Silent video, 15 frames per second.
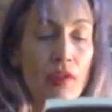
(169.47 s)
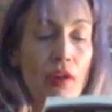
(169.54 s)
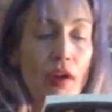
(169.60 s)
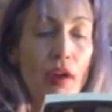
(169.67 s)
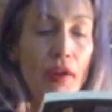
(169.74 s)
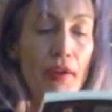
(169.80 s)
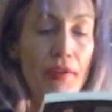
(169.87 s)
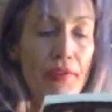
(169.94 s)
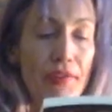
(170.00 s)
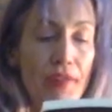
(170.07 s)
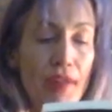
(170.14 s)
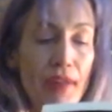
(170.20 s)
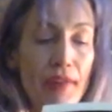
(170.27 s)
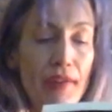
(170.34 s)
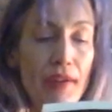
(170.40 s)
On a
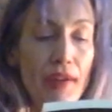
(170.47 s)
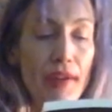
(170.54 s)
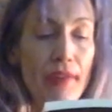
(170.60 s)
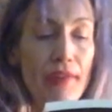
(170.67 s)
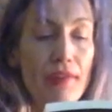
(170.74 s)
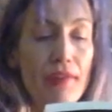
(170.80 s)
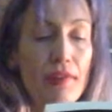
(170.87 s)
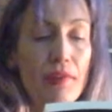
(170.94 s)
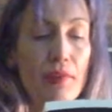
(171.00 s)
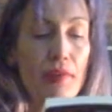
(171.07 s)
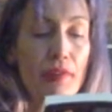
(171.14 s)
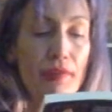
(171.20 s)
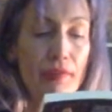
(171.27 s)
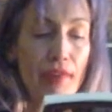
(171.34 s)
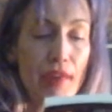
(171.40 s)
July night, with
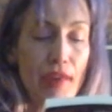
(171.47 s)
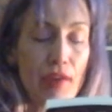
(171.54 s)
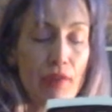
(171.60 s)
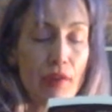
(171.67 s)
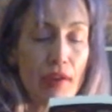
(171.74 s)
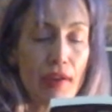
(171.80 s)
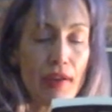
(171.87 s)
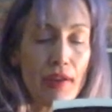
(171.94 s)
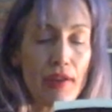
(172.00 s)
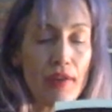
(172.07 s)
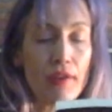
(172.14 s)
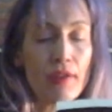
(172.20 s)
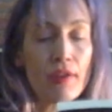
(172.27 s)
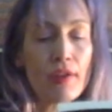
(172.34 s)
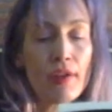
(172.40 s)
the fan whining,
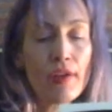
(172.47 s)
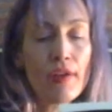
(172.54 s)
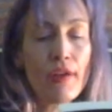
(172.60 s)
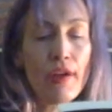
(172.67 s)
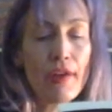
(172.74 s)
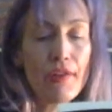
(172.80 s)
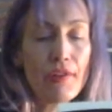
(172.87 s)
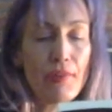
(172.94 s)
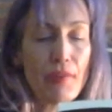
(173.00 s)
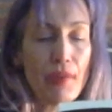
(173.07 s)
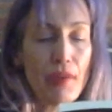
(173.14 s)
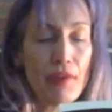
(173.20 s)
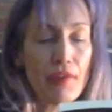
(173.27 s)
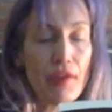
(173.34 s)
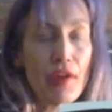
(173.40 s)
I heard
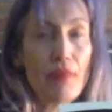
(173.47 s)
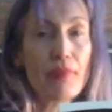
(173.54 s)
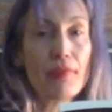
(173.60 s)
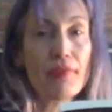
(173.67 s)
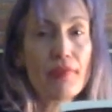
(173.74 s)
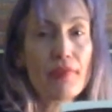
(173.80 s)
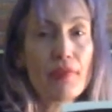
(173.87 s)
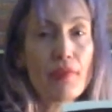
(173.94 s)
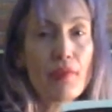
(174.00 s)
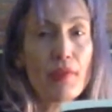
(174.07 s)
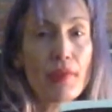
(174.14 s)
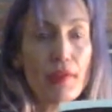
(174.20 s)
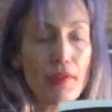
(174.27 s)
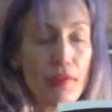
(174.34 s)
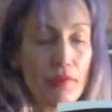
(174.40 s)
Spanish opera through the
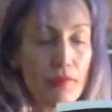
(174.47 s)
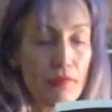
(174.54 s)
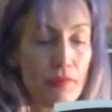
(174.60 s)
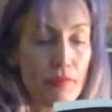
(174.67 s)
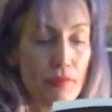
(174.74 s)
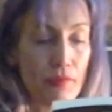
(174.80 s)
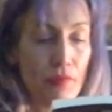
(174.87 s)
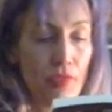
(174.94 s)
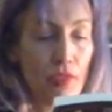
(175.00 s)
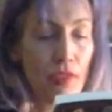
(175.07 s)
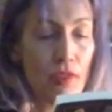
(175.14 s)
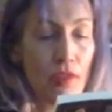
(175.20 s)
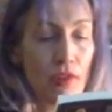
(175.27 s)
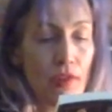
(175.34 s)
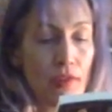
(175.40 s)
window.
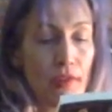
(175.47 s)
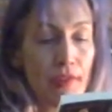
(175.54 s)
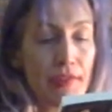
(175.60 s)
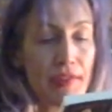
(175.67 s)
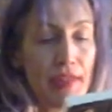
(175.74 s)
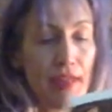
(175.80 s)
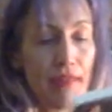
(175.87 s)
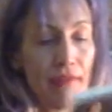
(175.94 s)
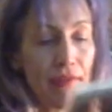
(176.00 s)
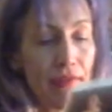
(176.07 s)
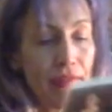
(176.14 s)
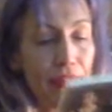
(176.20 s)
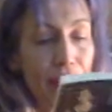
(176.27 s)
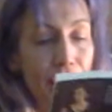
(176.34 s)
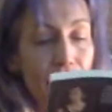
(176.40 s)
San
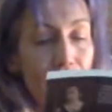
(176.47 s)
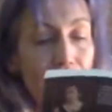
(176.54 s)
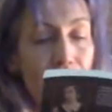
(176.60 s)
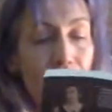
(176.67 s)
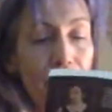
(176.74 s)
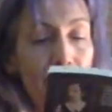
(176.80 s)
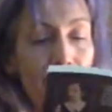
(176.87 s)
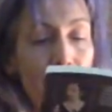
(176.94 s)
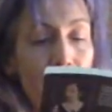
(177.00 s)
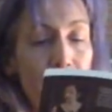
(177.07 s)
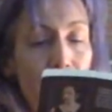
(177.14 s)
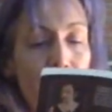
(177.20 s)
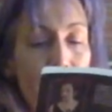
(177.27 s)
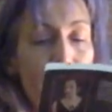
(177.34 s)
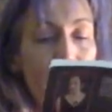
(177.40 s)
Francisco's Tenderloin
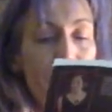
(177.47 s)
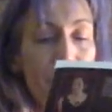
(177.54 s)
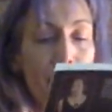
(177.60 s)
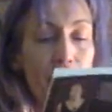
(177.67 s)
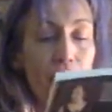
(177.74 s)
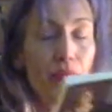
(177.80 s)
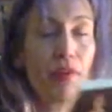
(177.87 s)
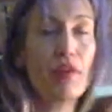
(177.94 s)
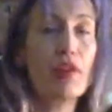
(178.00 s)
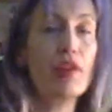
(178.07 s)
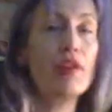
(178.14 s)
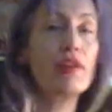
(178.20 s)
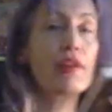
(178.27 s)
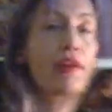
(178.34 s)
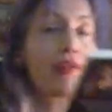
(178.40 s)
district
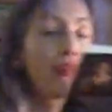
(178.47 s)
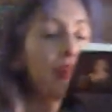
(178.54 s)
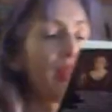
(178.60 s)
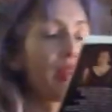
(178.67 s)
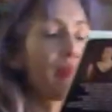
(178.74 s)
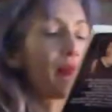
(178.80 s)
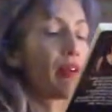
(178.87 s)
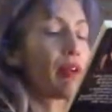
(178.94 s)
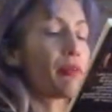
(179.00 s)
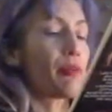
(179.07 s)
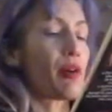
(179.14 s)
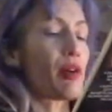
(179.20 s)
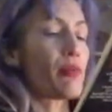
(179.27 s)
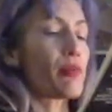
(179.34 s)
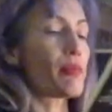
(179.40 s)
sprawled outside my
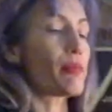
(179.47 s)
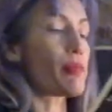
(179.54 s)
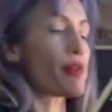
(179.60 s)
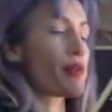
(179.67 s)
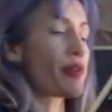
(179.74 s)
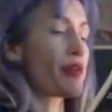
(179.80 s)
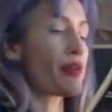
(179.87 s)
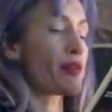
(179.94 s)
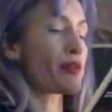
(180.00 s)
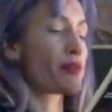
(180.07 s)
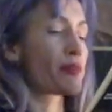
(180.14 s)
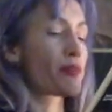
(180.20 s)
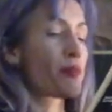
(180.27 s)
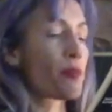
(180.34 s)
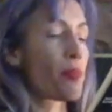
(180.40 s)
apartment building,
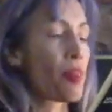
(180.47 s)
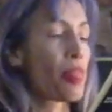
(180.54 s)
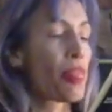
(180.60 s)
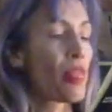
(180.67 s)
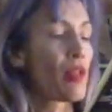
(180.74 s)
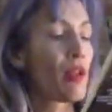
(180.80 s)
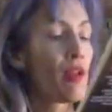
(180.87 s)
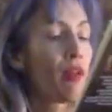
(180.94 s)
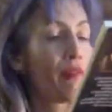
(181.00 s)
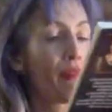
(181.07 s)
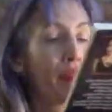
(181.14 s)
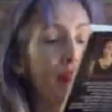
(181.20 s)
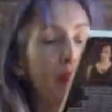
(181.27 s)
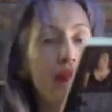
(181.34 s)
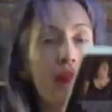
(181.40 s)
full of